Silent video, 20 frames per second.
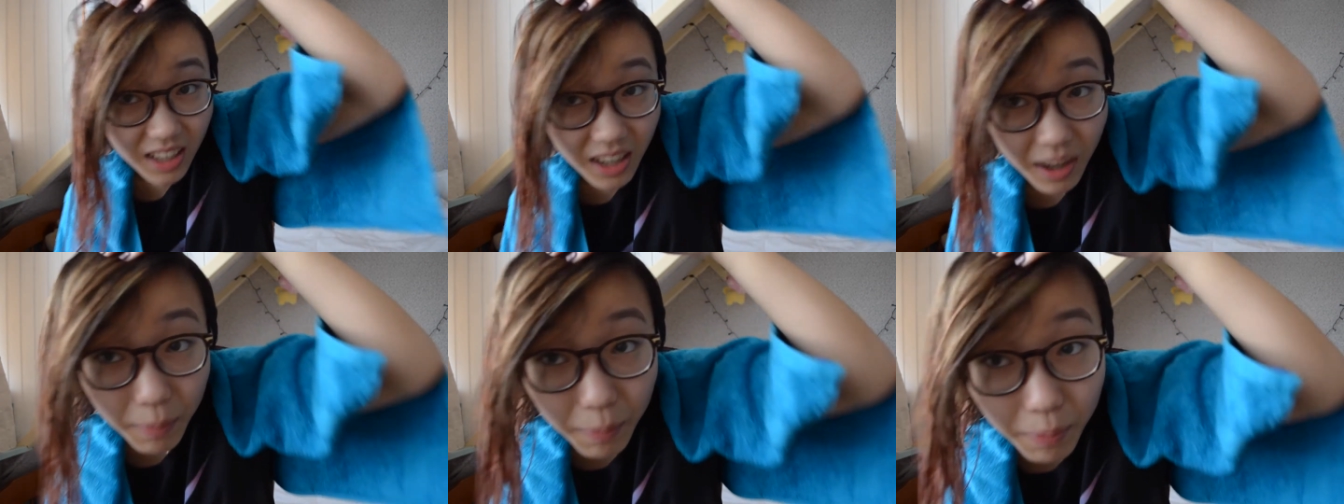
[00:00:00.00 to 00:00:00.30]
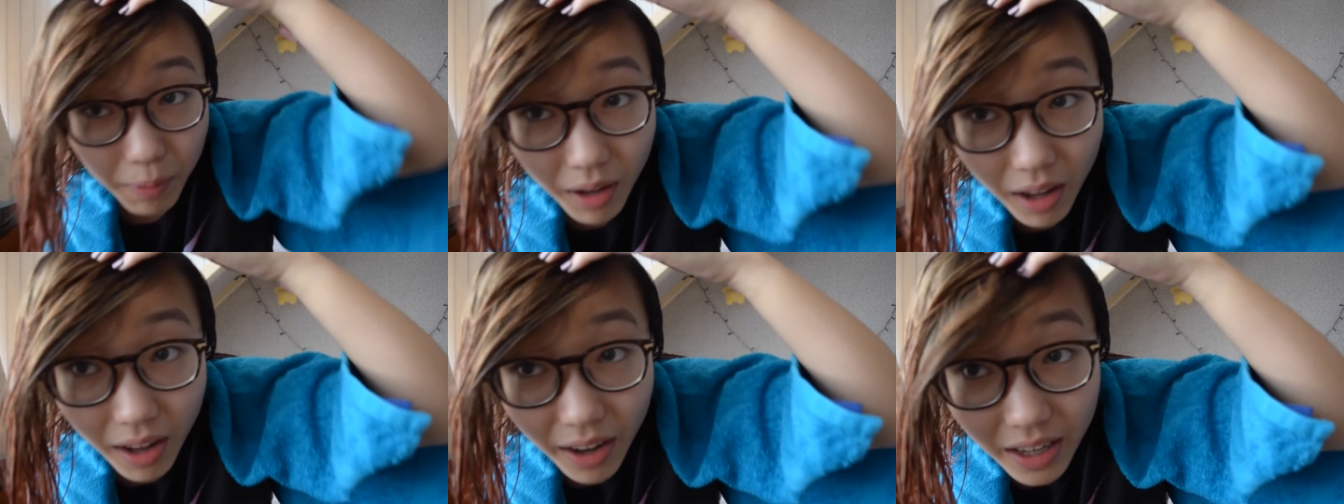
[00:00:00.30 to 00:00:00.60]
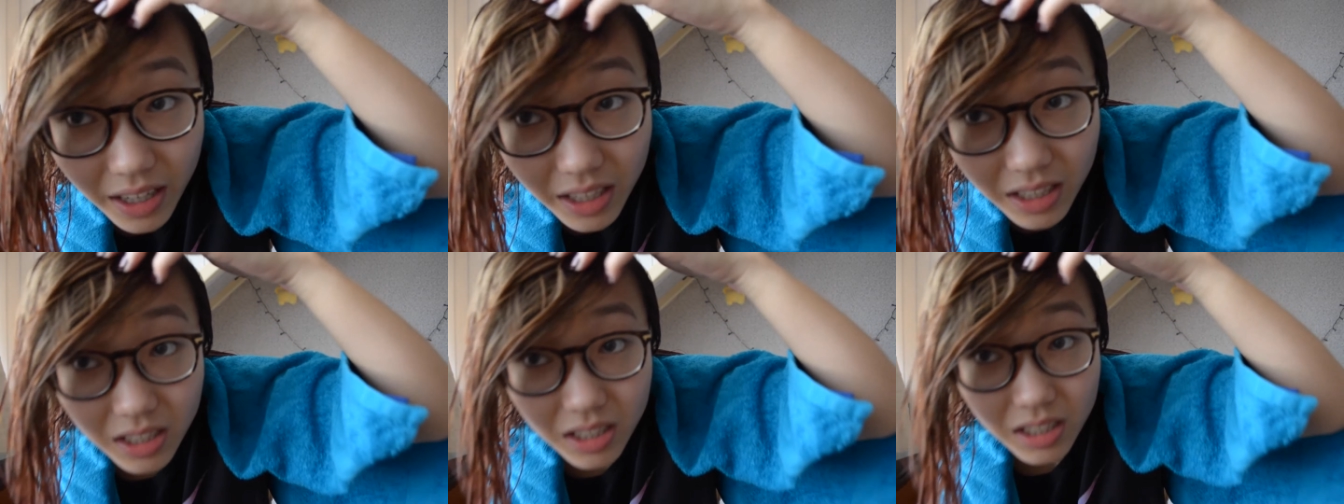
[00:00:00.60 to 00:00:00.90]

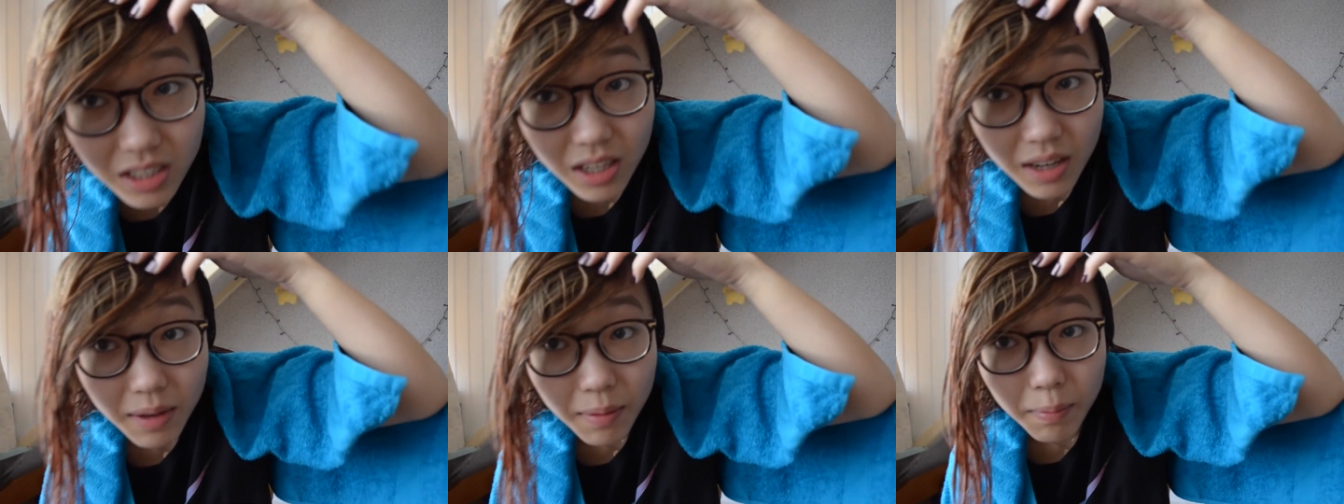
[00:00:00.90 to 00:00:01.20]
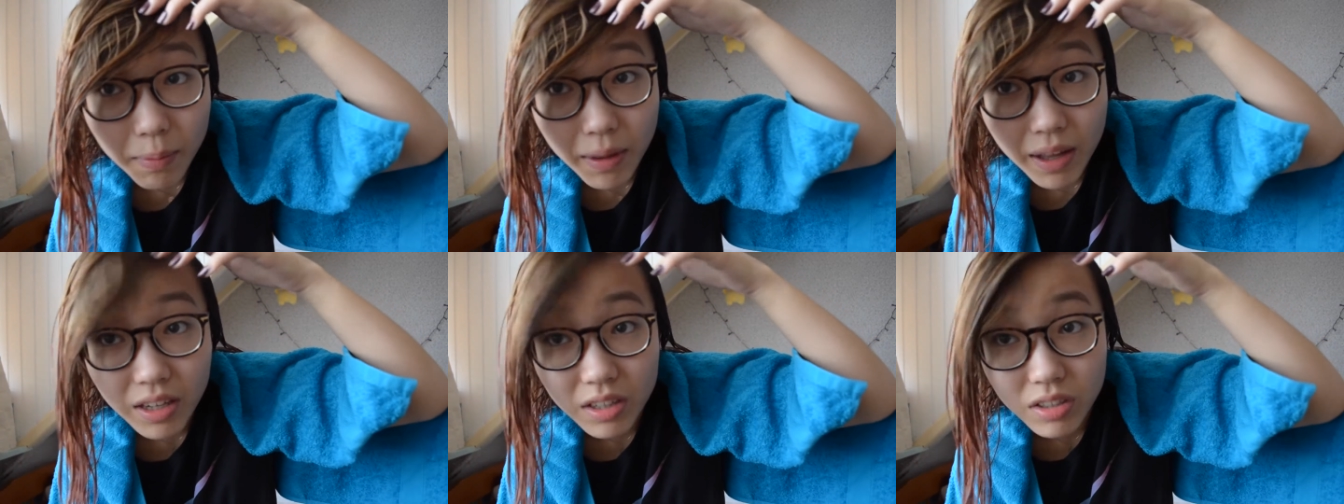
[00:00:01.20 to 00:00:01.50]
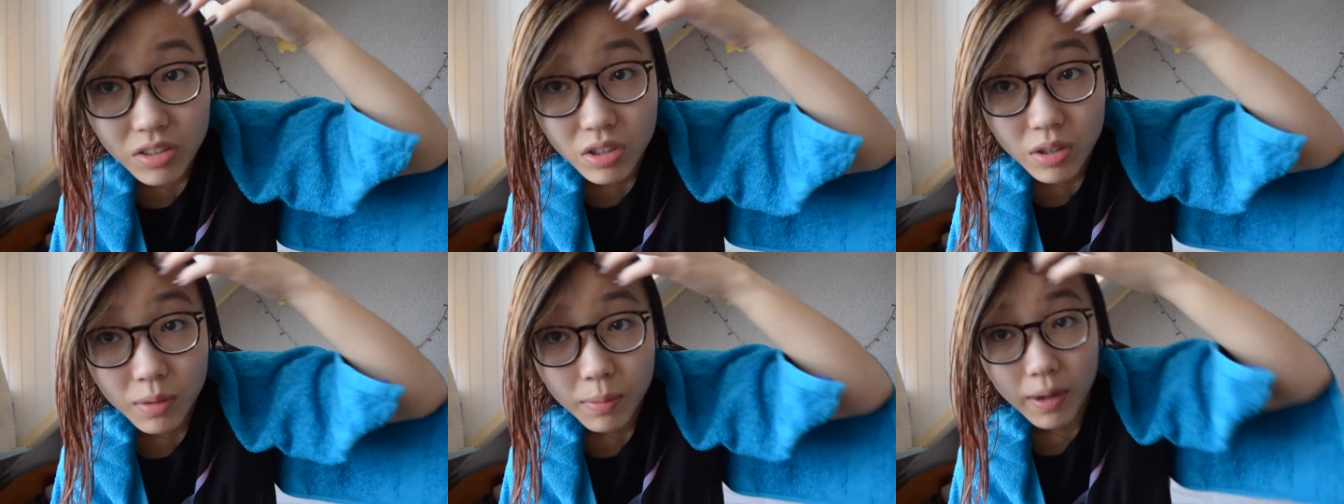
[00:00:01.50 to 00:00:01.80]
applies better
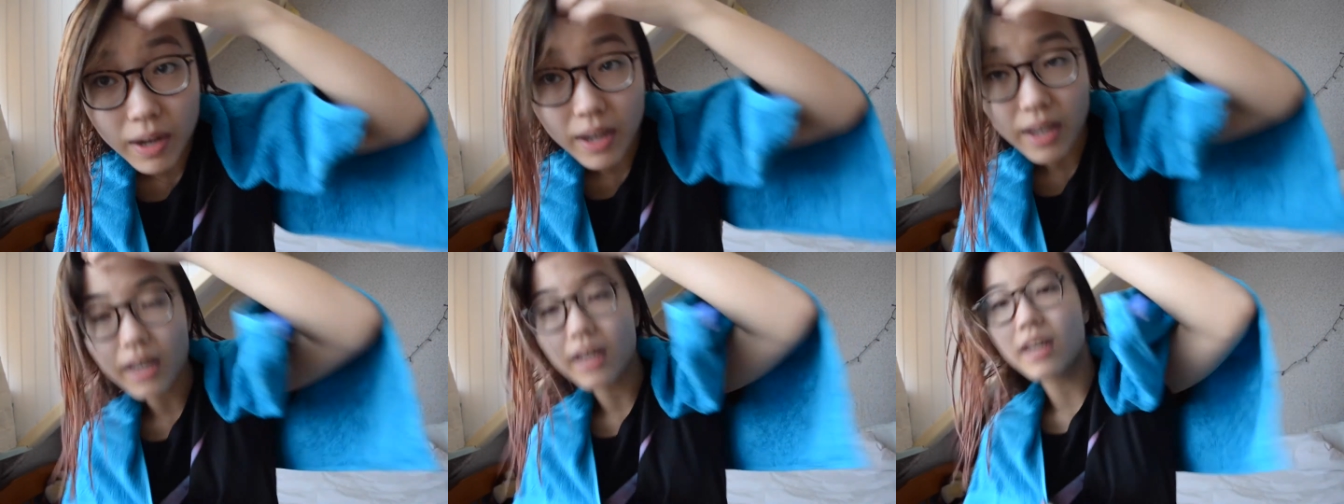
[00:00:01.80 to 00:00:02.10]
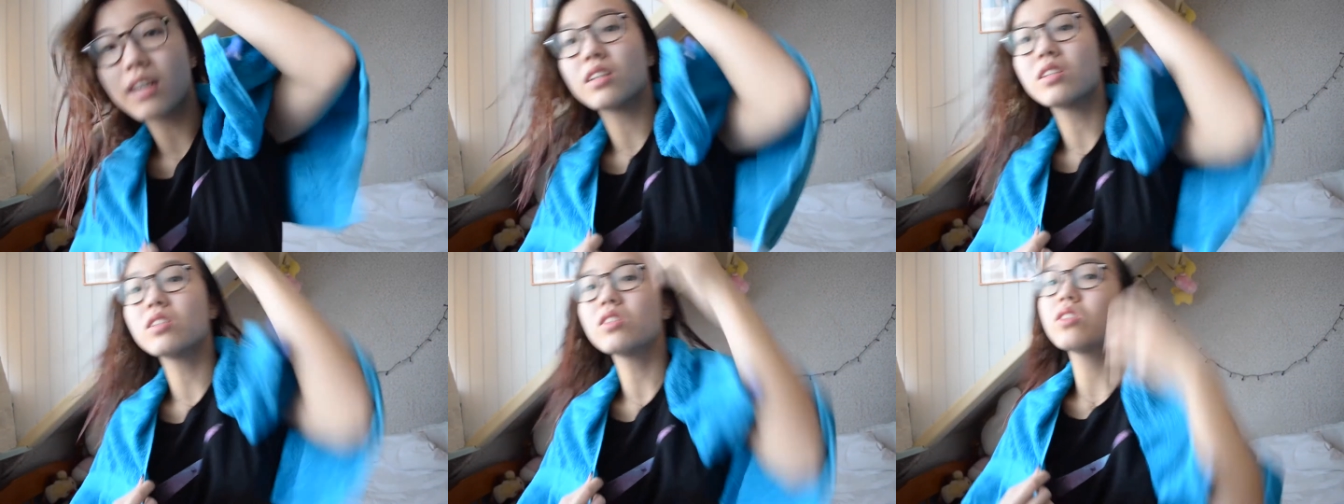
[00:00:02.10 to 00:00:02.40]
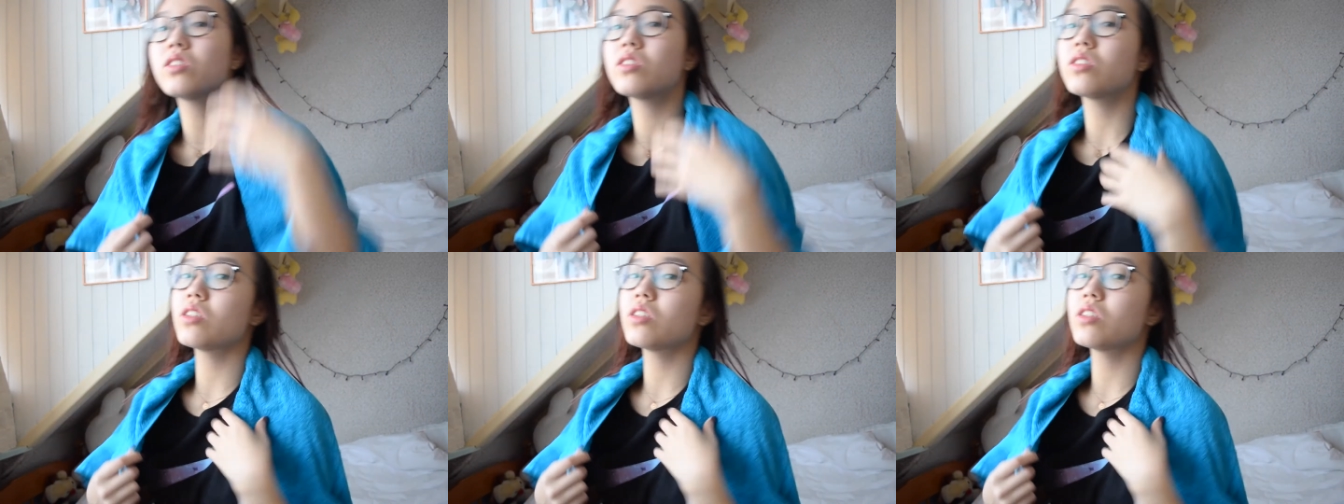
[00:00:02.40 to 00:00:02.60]
to my ends.